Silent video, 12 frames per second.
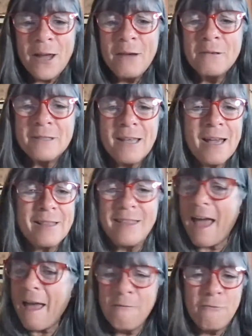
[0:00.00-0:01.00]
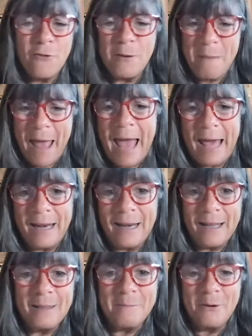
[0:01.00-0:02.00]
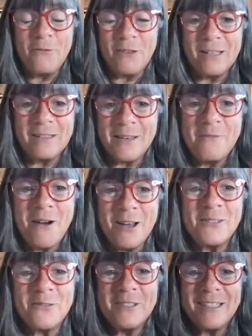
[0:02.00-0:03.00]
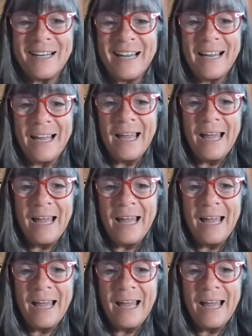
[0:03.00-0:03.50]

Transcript: He was like the everyman in the movies. He was, wasn't he?